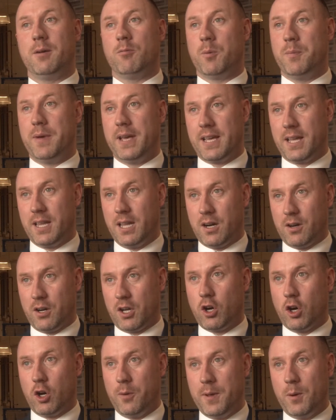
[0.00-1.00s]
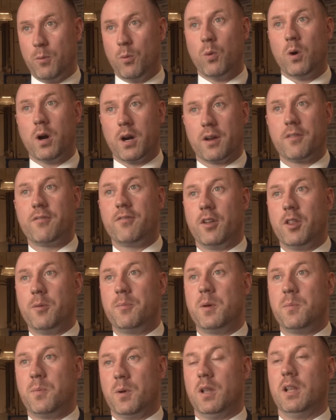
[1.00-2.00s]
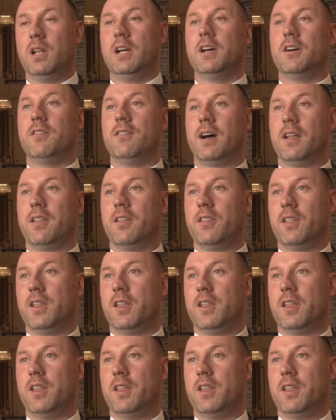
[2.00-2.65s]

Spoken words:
We're making our economy work for the people rather